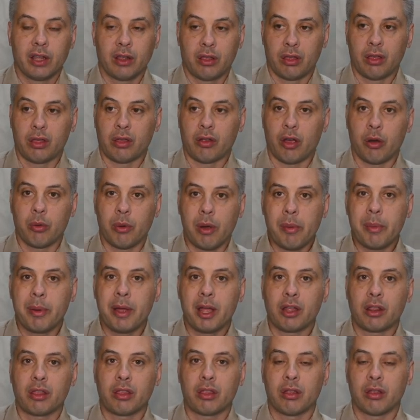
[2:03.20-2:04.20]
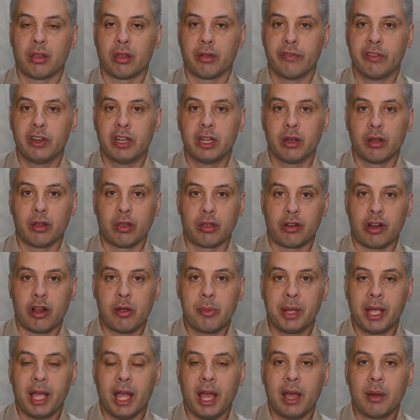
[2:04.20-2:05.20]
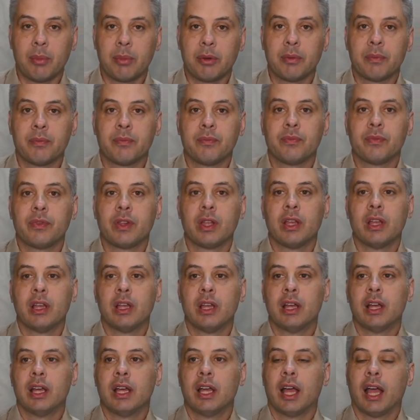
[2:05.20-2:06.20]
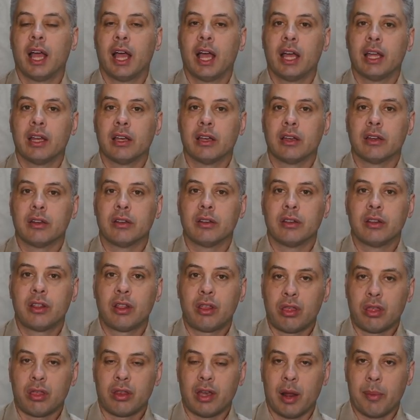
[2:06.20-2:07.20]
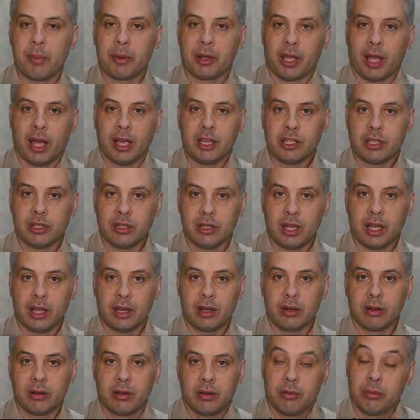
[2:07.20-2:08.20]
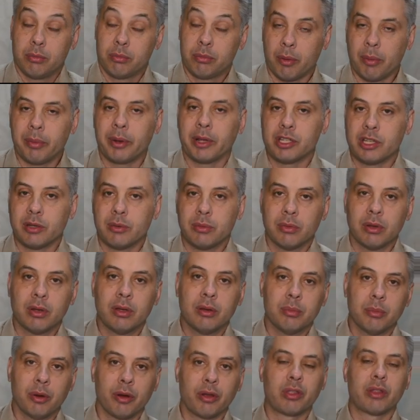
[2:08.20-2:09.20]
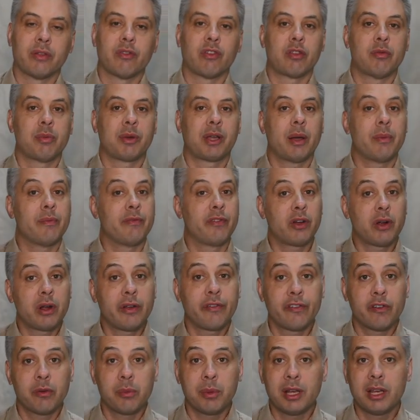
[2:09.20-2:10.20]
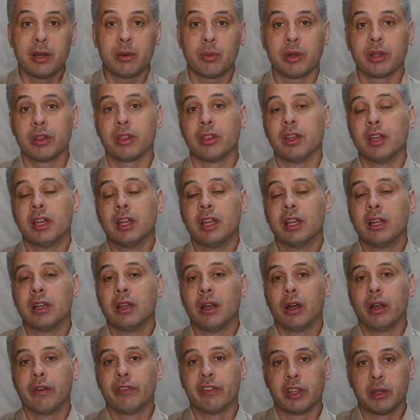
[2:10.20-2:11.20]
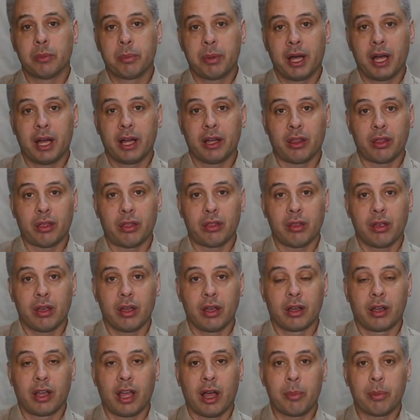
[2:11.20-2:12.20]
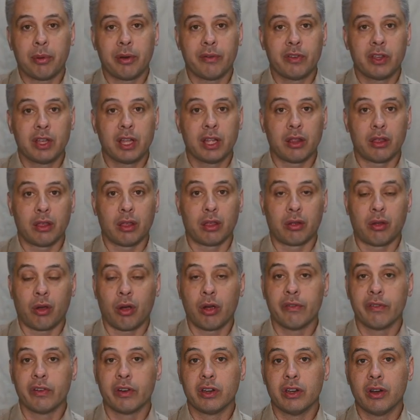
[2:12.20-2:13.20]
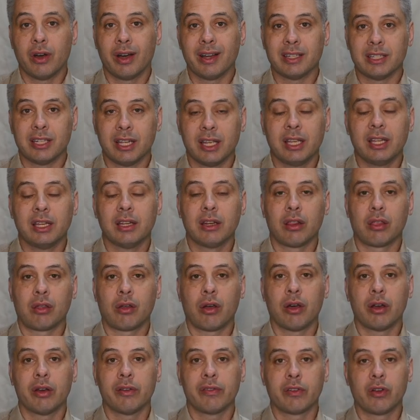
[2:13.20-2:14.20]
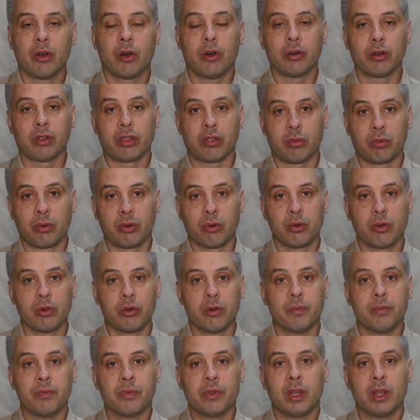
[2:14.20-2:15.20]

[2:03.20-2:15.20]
Cisco WebEx as a video streaming app. And this is an application that probably most of us have become very familiar with over the past couple of years as COVID-19 has kind of gone through,